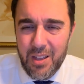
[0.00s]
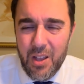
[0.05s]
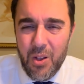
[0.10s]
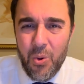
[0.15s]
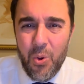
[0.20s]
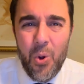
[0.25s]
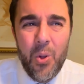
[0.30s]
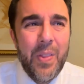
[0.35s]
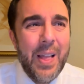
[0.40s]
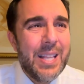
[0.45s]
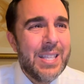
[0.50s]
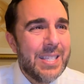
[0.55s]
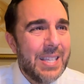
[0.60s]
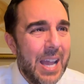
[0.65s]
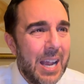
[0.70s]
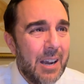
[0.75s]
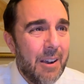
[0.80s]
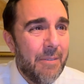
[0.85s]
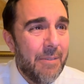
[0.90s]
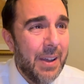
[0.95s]
All that
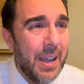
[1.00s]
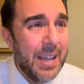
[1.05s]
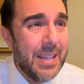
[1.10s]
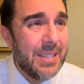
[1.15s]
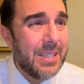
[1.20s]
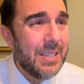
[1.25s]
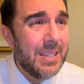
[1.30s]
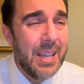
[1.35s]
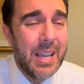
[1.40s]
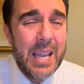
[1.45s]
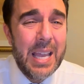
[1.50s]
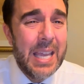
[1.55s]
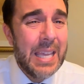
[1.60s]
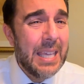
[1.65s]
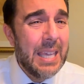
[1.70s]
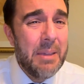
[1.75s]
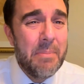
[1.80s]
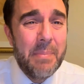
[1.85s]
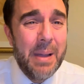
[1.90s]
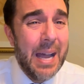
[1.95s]
sacrifice,
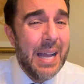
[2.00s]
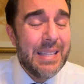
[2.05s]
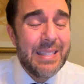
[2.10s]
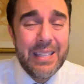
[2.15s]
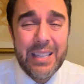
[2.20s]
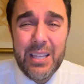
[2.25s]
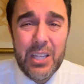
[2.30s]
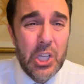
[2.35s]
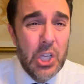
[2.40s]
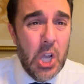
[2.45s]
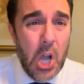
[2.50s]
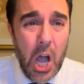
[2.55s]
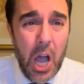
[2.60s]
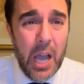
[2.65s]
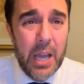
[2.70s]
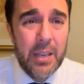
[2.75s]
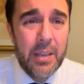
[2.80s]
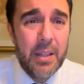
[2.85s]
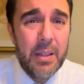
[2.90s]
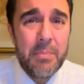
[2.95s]
kimat,
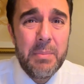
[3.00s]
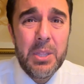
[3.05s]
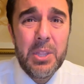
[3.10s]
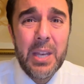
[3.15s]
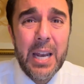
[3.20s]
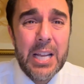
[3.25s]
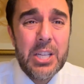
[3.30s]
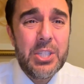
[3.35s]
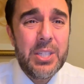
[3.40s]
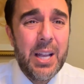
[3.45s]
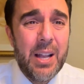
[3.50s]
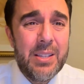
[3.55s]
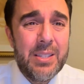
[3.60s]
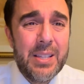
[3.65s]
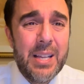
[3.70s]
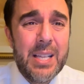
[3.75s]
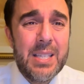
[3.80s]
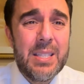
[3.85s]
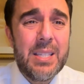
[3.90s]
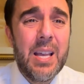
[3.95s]
gone. Midrash tells
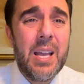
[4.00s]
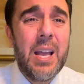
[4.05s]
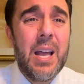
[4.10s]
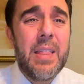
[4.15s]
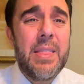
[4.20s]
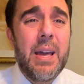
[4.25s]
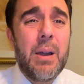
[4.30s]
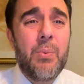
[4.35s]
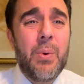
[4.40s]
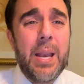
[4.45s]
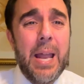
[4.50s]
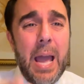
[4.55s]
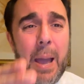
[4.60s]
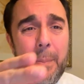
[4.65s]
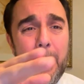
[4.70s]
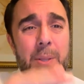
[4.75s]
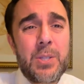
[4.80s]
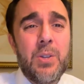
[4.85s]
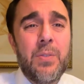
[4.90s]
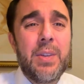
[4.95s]
us that what
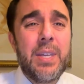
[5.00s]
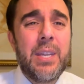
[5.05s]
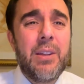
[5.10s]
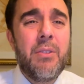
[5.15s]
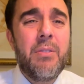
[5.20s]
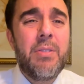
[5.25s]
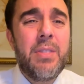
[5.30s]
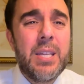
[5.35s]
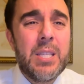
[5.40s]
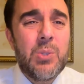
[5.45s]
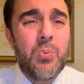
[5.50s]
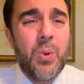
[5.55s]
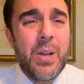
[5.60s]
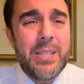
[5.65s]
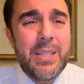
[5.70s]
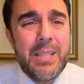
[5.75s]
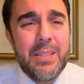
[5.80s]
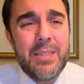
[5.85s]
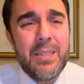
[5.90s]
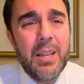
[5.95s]
happens over here, this
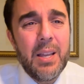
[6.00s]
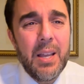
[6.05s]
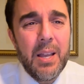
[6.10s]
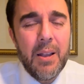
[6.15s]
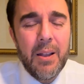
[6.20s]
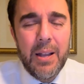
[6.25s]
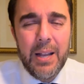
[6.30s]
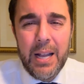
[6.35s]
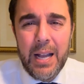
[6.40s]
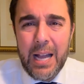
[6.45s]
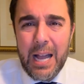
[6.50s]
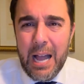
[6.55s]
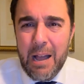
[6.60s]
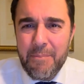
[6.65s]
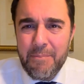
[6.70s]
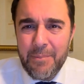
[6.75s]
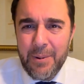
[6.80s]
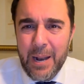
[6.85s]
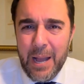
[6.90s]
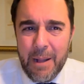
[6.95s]
wasn't uh,
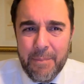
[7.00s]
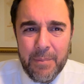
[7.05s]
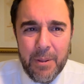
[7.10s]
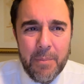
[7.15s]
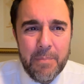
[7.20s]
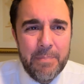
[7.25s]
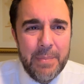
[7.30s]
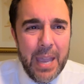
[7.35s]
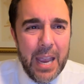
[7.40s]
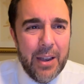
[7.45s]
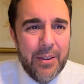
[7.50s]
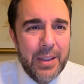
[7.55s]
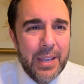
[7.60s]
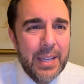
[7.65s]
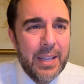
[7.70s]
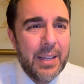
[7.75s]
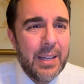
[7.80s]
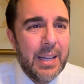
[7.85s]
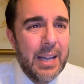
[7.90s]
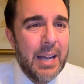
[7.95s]
Amram
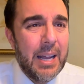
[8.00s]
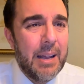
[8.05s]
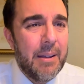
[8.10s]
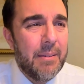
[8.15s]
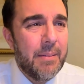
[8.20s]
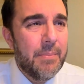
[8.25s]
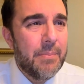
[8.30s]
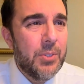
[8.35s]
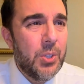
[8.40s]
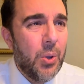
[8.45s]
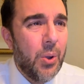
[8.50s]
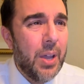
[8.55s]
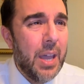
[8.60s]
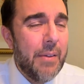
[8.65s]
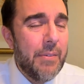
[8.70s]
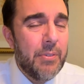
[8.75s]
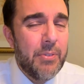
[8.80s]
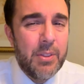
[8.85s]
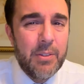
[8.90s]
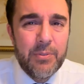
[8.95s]
marrying uh,
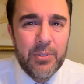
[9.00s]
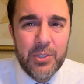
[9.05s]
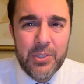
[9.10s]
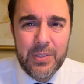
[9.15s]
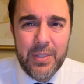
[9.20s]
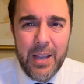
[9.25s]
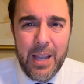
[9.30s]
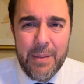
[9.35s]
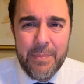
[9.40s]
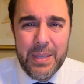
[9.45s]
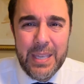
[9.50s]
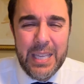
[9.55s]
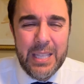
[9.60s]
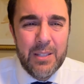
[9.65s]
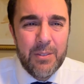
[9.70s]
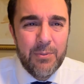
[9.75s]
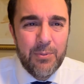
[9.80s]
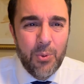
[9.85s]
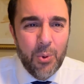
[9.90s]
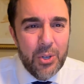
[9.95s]
Yocheved for the first time. He
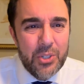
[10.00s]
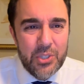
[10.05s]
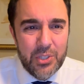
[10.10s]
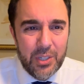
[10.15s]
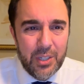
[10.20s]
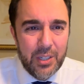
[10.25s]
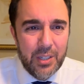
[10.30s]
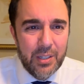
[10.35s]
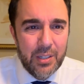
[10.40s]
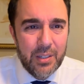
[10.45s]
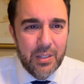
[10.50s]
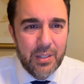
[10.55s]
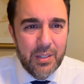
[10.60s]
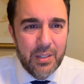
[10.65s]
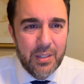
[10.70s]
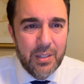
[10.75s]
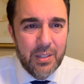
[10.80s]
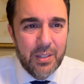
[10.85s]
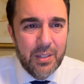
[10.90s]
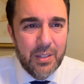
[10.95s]
divorced her.
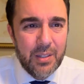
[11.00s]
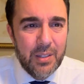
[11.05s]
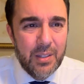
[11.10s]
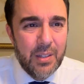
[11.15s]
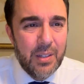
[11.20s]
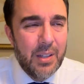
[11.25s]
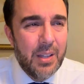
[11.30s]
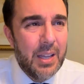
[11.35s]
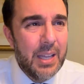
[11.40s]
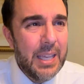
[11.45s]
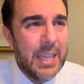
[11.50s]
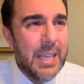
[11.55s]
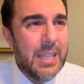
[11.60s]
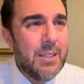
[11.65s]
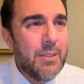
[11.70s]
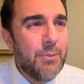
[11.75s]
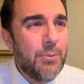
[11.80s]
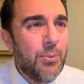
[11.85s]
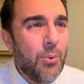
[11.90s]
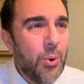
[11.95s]
He
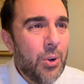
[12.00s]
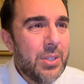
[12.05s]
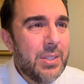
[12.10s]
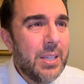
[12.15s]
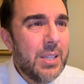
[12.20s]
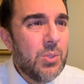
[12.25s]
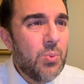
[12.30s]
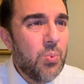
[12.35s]
divorced his